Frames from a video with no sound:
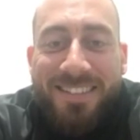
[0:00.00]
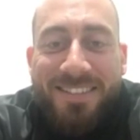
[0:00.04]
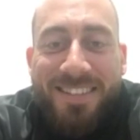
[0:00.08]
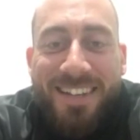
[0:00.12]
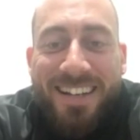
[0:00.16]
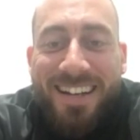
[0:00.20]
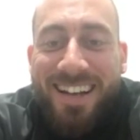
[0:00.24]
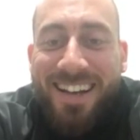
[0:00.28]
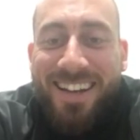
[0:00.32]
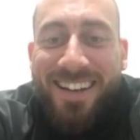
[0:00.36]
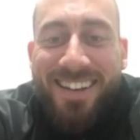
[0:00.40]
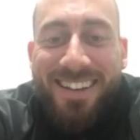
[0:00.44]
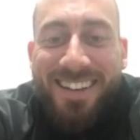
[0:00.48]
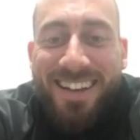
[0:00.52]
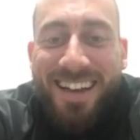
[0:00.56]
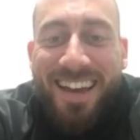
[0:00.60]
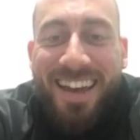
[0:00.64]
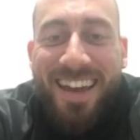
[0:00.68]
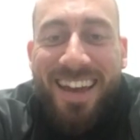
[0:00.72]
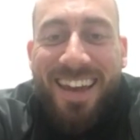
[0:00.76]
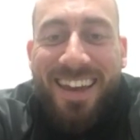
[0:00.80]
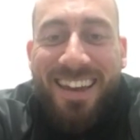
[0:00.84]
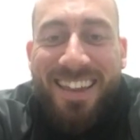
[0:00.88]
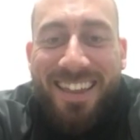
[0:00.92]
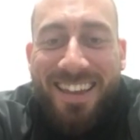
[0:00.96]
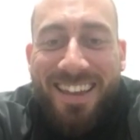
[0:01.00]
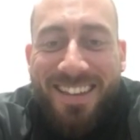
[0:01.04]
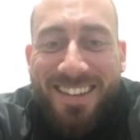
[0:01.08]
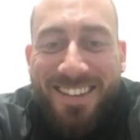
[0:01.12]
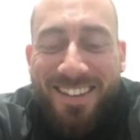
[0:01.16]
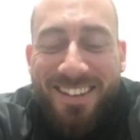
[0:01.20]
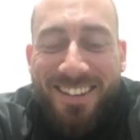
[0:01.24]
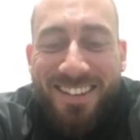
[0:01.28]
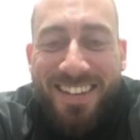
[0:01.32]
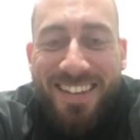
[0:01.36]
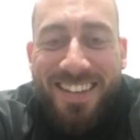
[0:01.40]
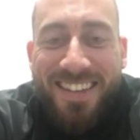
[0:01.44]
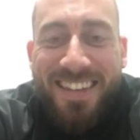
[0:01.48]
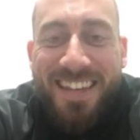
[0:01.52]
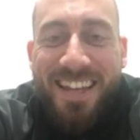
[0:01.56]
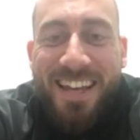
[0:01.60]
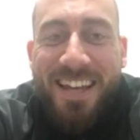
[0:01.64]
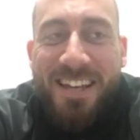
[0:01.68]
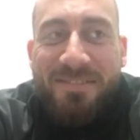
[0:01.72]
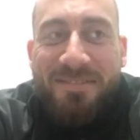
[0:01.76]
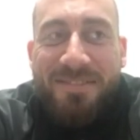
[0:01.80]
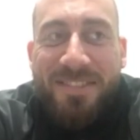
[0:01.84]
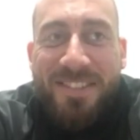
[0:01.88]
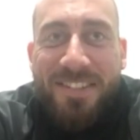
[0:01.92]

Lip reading: I mean, I hear this all the time.